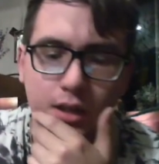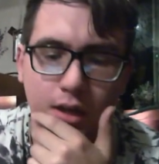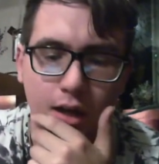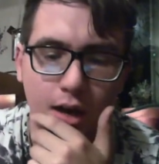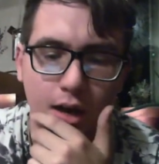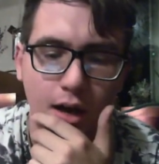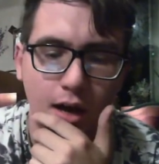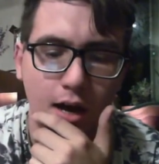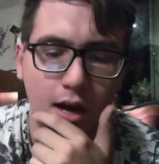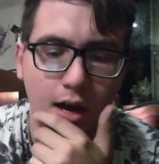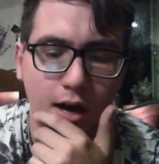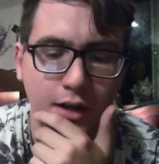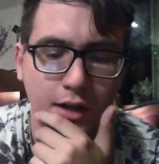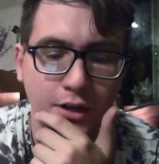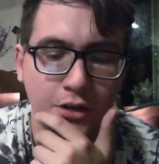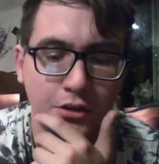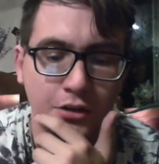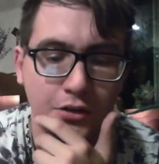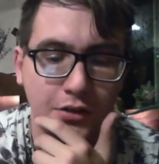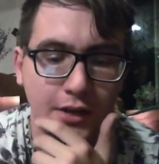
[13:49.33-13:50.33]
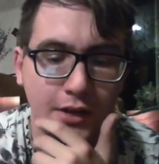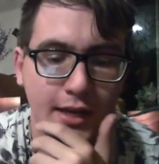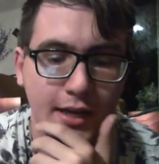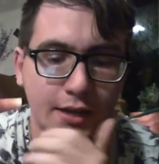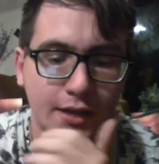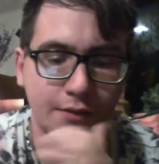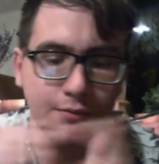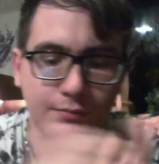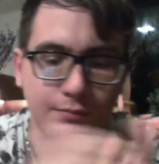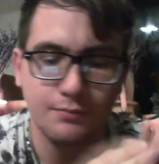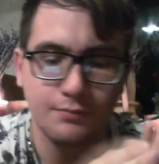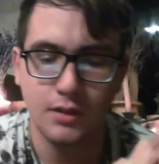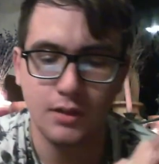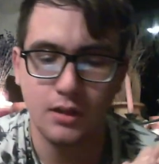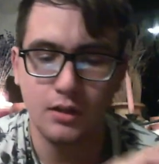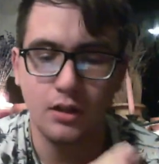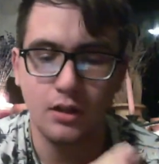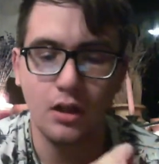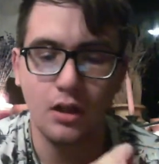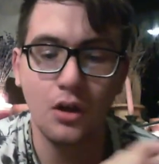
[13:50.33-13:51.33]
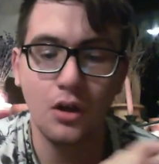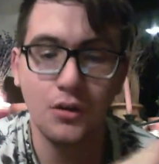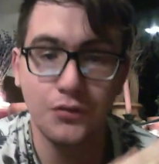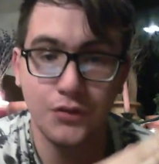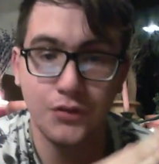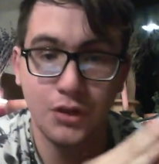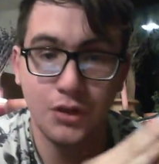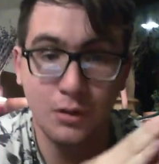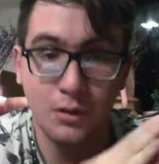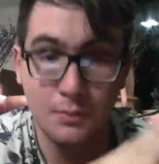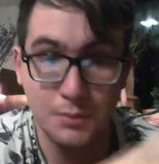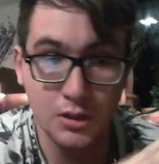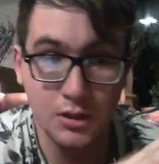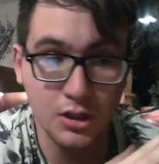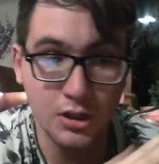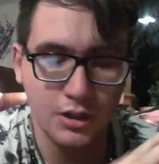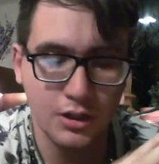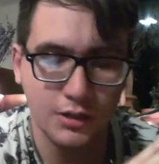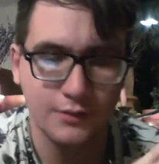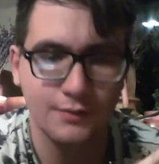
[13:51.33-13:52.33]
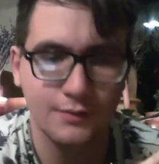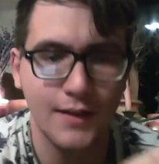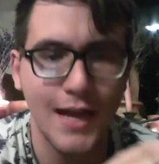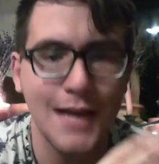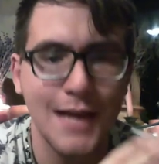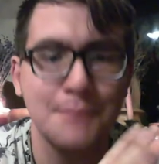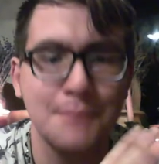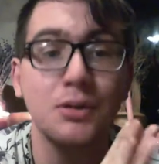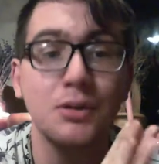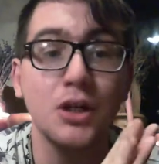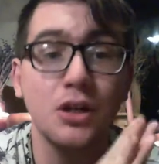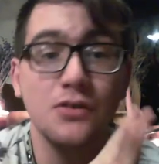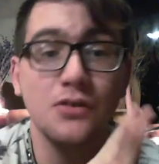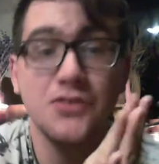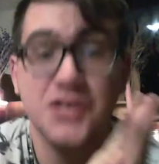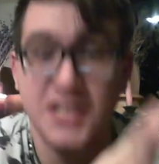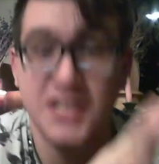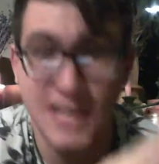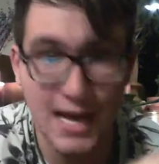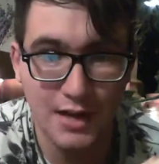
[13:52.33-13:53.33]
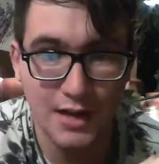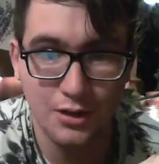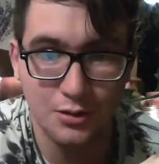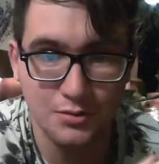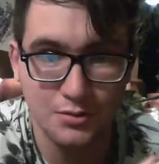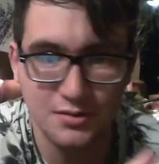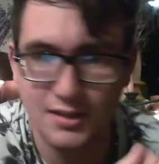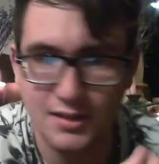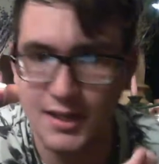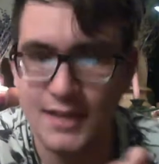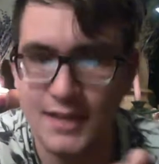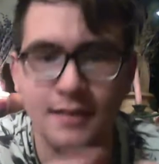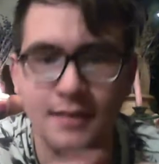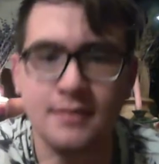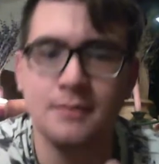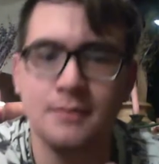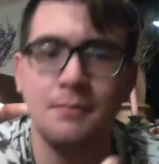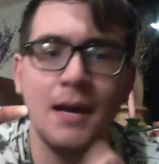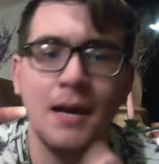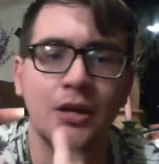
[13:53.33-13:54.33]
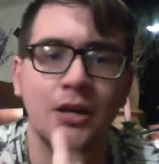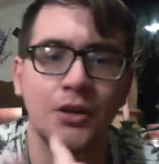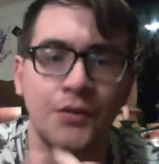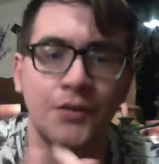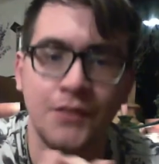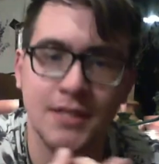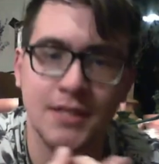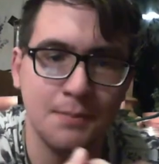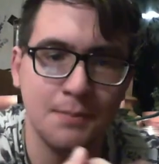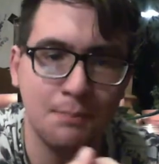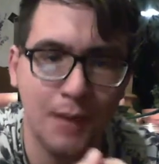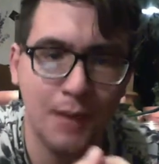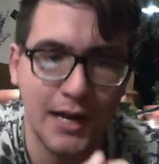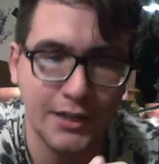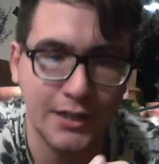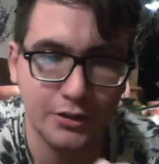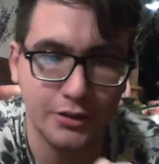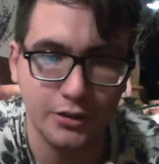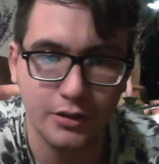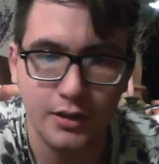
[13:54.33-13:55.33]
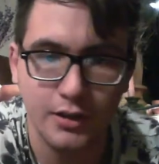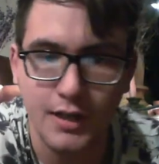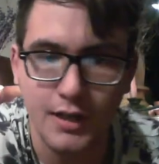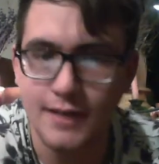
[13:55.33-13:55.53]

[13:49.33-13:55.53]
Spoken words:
Another thing, also a book of shadows. It doesn't matter if it's a binder.